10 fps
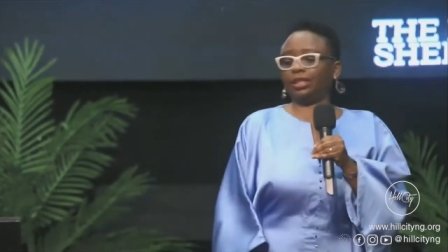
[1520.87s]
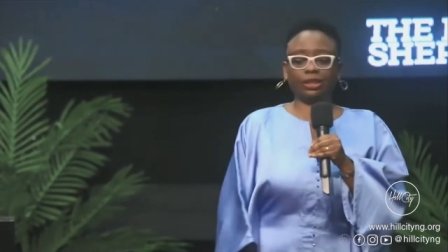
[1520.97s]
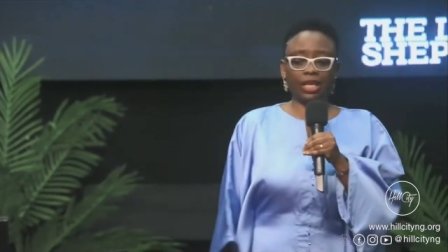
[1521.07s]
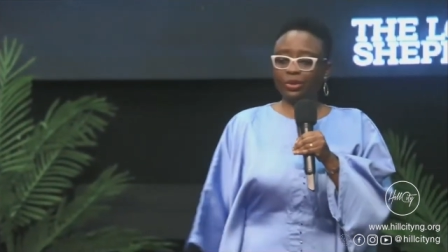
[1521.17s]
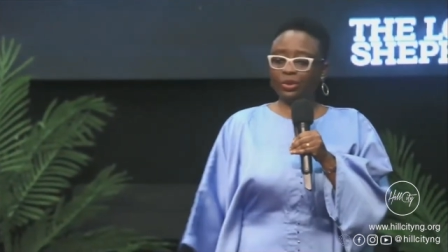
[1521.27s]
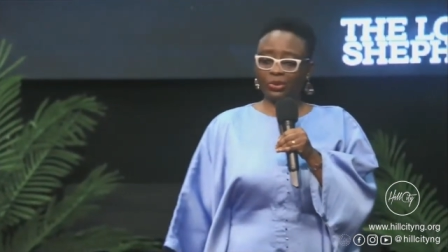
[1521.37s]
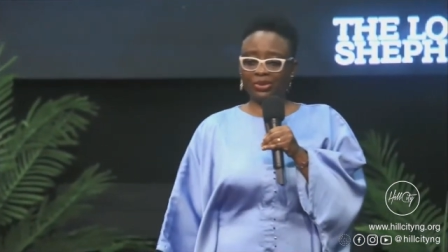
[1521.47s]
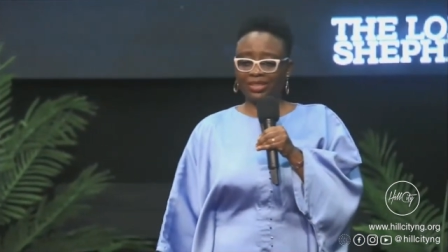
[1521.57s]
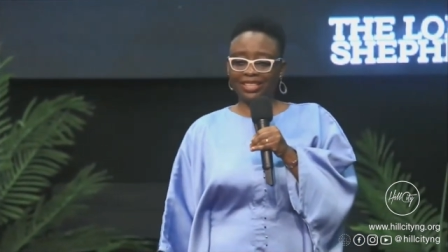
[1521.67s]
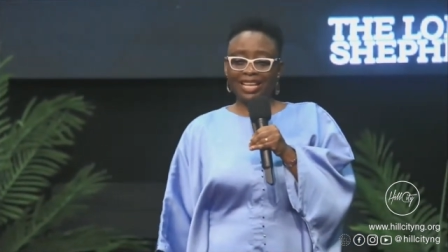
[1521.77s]
She said, no.
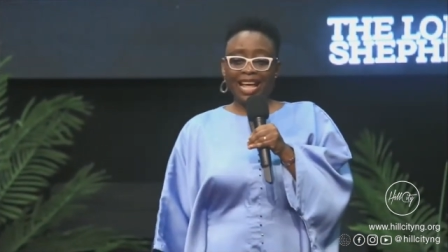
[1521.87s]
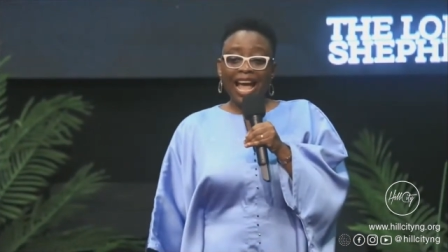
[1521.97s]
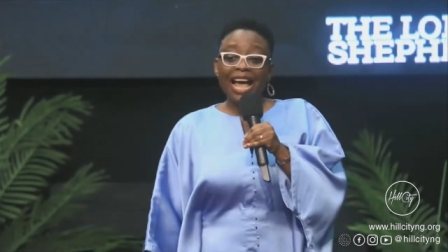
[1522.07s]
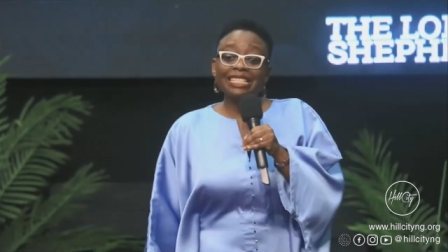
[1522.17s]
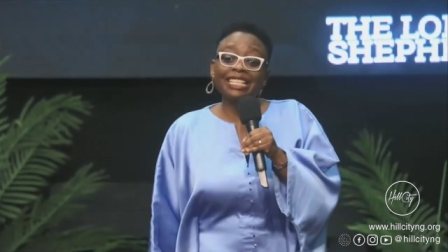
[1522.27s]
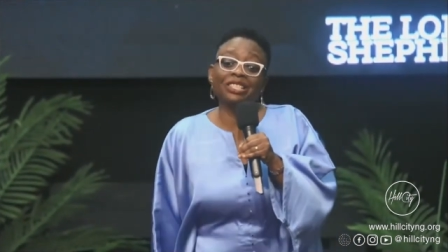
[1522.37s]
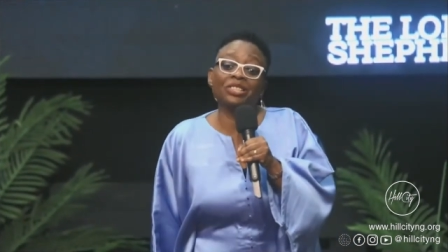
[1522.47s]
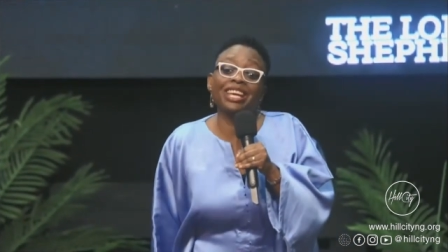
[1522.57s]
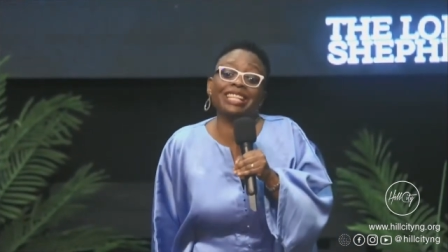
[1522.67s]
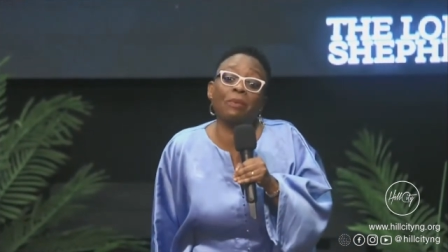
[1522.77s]
I said, she's
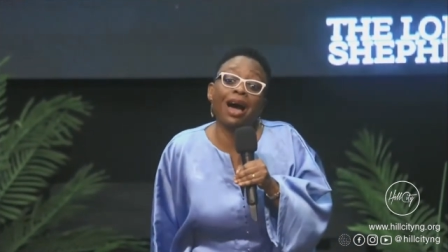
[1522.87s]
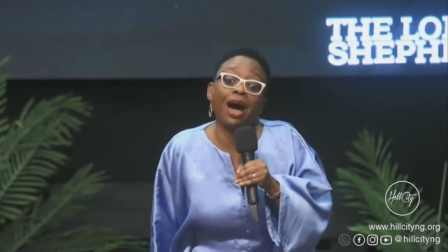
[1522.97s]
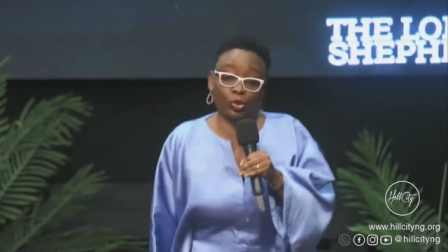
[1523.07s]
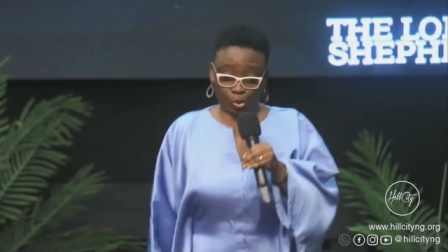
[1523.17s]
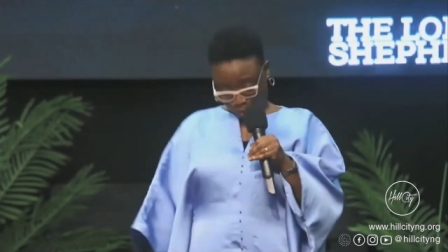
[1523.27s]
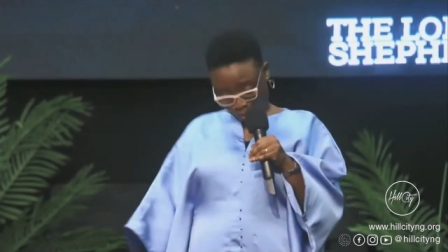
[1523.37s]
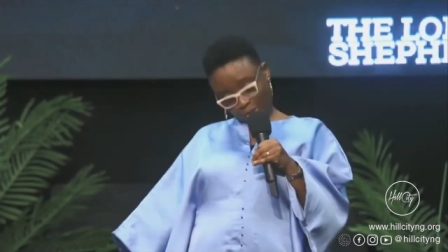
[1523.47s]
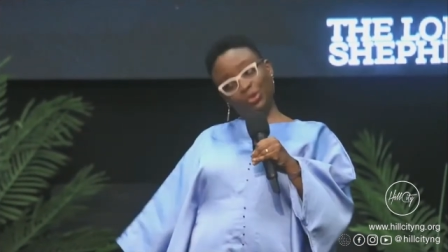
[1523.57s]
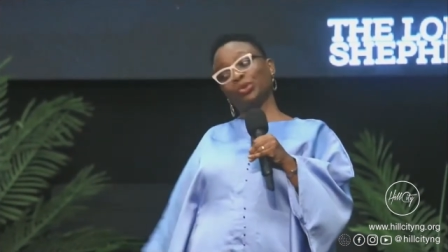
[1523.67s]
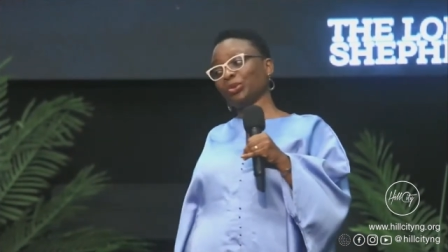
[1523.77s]
not in our house.